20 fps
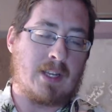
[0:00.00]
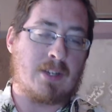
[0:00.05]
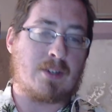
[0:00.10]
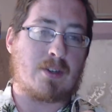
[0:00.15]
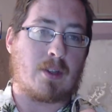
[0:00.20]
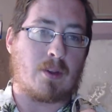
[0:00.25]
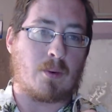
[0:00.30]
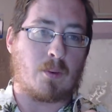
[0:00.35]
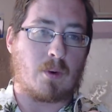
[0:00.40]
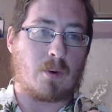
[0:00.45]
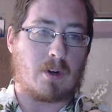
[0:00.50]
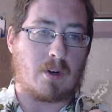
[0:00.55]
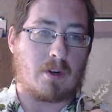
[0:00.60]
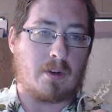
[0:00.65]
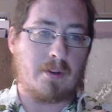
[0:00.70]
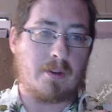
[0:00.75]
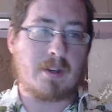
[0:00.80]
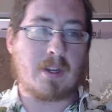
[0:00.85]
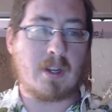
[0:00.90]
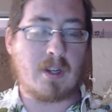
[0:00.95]
the
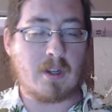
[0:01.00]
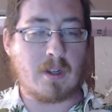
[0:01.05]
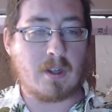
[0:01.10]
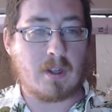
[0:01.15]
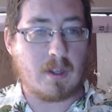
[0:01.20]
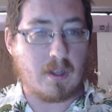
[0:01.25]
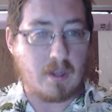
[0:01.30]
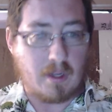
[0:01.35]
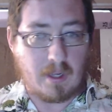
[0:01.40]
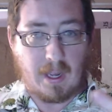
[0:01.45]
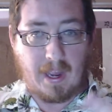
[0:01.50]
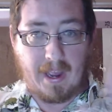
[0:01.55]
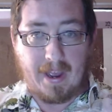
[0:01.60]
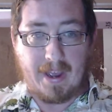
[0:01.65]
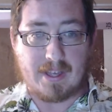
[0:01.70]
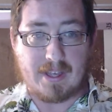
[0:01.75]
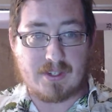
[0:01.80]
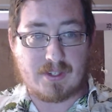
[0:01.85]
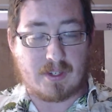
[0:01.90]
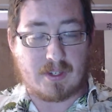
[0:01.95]
world
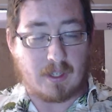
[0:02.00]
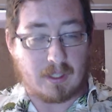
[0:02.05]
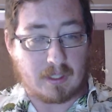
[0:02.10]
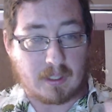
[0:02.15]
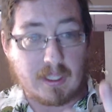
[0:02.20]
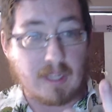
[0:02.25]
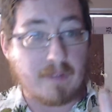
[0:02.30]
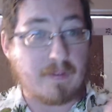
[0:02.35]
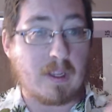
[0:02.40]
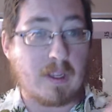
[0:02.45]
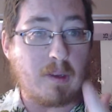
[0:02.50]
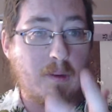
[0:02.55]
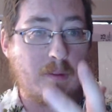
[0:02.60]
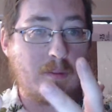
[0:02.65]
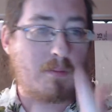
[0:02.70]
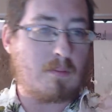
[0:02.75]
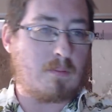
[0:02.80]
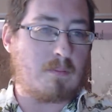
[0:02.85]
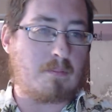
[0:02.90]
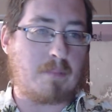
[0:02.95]
as a
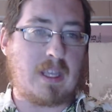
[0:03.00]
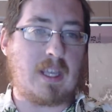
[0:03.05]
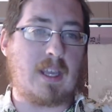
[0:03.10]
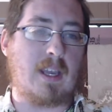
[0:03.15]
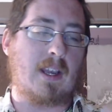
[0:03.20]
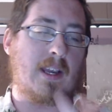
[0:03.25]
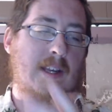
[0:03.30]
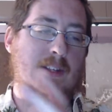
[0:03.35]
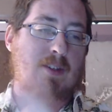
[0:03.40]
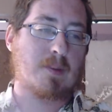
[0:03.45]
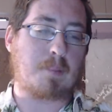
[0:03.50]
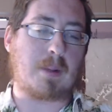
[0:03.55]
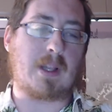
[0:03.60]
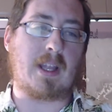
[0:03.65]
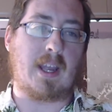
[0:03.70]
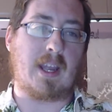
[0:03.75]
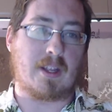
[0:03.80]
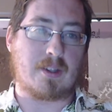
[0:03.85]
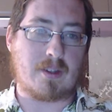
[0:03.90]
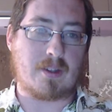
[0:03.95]
living being, as a
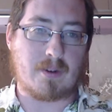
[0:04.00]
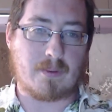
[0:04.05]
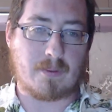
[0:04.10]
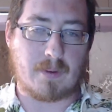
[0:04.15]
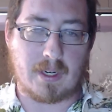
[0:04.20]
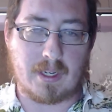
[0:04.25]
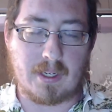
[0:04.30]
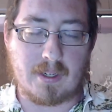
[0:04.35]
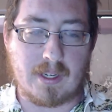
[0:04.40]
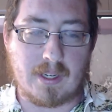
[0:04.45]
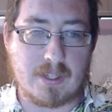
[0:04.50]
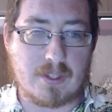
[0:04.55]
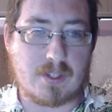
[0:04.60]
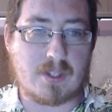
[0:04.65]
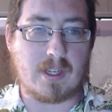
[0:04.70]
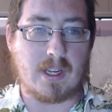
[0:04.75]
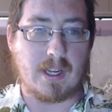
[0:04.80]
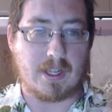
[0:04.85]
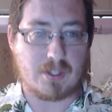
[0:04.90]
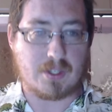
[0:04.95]
plant, right?
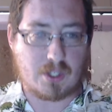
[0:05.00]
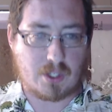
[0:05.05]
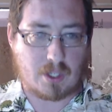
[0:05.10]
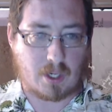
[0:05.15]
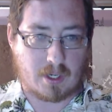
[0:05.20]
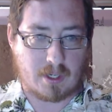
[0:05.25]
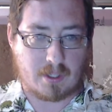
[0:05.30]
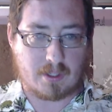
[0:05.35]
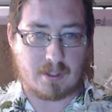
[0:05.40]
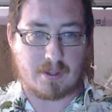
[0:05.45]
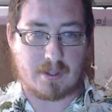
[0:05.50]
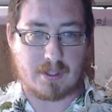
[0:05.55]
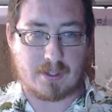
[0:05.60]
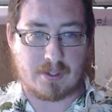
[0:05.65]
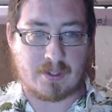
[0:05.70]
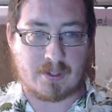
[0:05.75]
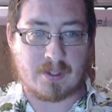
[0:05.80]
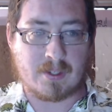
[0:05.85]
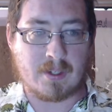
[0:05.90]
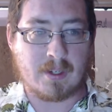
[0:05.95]
It's turned
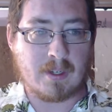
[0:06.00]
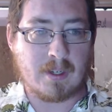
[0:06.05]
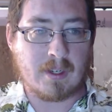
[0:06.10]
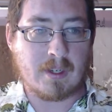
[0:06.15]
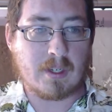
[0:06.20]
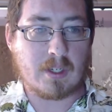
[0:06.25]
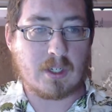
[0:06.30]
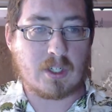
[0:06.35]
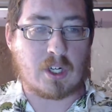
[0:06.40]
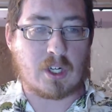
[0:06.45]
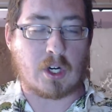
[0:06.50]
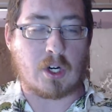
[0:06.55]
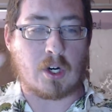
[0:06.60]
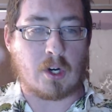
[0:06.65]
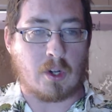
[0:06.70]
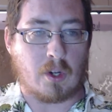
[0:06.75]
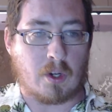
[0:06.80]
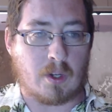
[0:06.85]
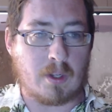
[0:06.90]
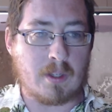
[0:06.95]
this
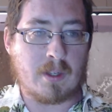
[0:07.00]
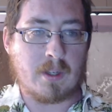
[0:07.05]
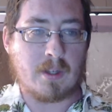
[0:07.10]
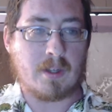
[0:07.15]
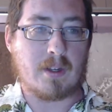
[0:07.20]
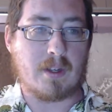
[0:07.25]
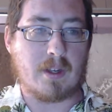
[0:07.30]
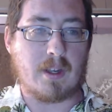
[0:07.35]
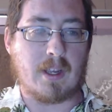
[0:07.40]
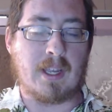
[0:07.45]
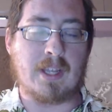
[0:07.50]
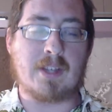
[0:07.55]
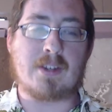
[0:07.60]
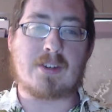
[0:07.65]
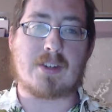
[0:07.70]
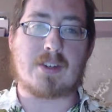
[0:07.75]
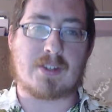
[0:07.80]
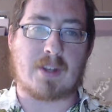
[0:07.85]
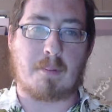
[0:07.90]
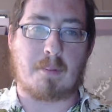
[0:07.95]
kernel
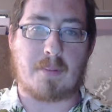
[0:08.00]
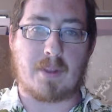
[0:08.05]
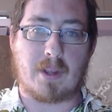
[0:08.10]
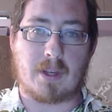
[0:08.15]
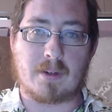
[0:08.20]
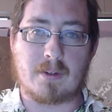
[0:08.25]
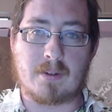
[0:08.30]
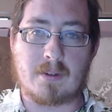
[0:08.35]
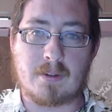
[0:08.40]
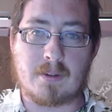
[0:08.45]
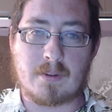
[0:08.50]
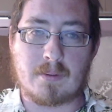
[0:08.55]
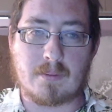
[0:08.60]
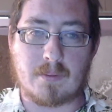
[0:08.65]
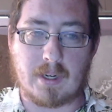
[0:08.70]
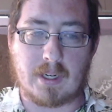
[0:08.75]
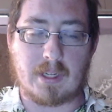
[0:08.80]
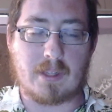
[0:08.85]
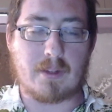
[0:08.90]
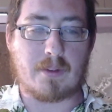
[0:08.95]
into something,
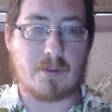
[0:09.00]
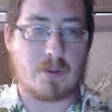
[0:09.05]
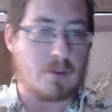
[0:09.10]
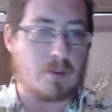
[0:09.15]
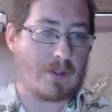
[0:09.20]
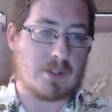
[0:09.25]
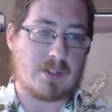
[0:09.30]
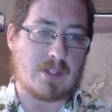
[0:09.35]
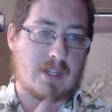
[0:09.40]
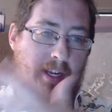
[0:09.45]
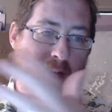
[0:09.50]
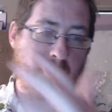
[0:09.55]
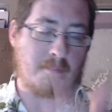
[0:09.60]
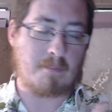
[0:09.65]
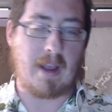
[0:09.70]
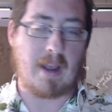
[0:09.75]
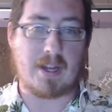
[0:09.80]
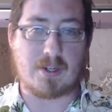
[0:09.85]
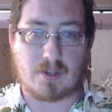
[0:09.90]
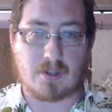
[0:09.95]
right, through this kind of
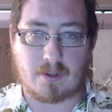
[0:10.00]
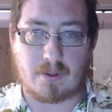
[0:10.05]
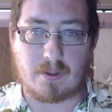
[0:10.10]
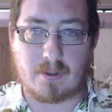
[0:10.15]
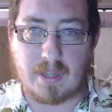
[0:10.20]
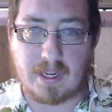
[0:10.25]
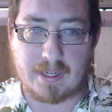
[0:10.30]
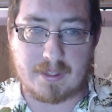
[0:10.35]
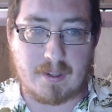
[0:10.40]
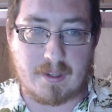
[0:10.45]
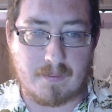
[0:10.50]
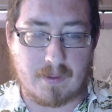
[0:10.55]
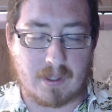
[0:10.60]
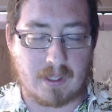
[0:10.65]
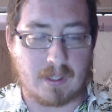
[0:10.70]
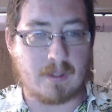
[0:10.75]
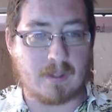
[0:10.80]
magical activity.